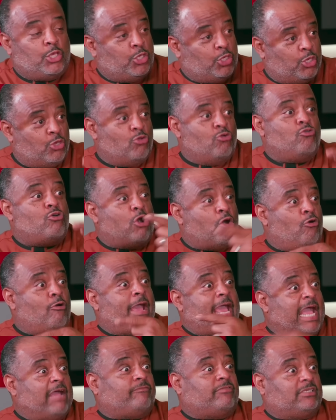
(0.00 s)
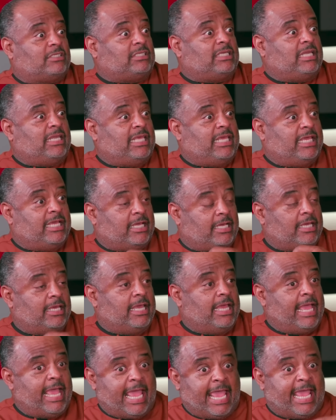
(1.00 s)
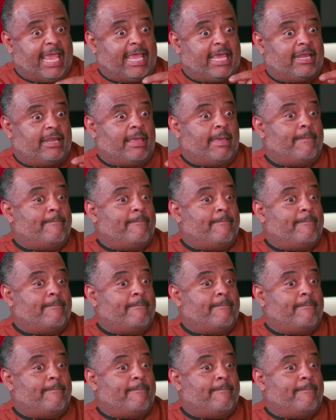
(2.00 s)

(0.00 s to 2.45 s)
You gonna have to sit here and